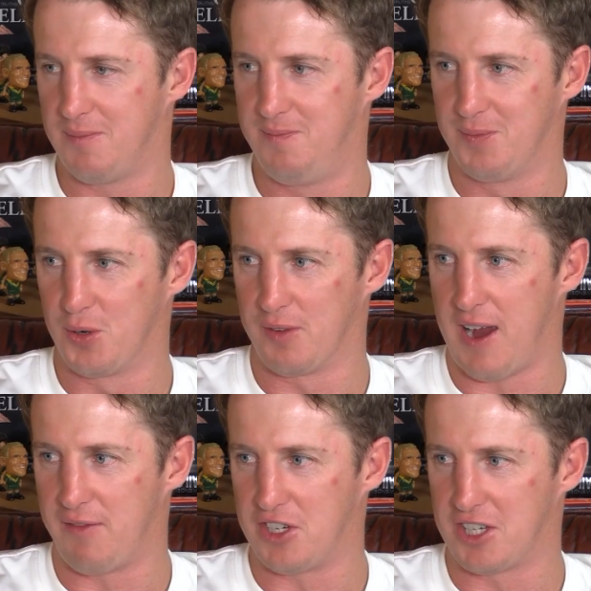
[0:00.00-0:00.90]
would have
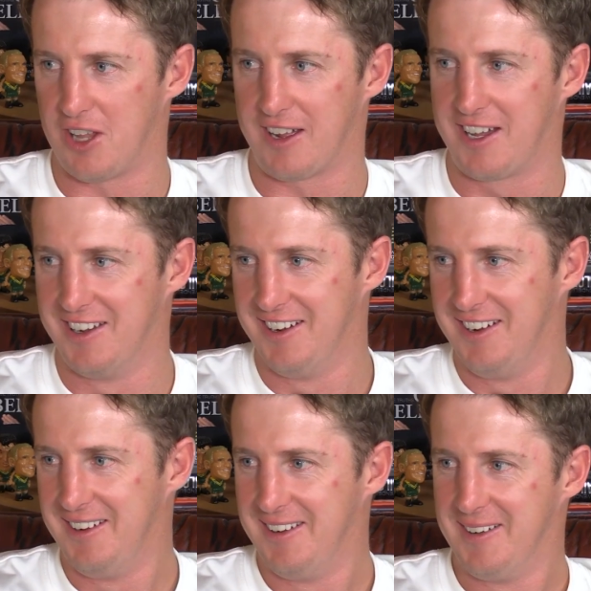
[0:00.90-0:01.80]
averaged. Well,
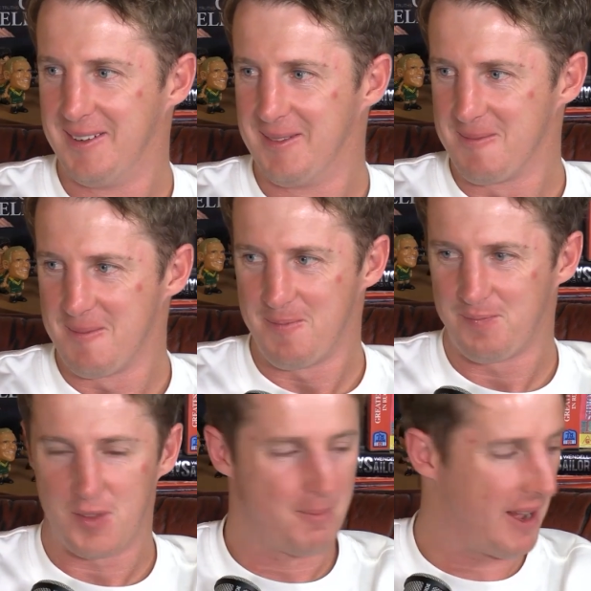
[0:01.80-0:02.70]
yeah. Yeah. But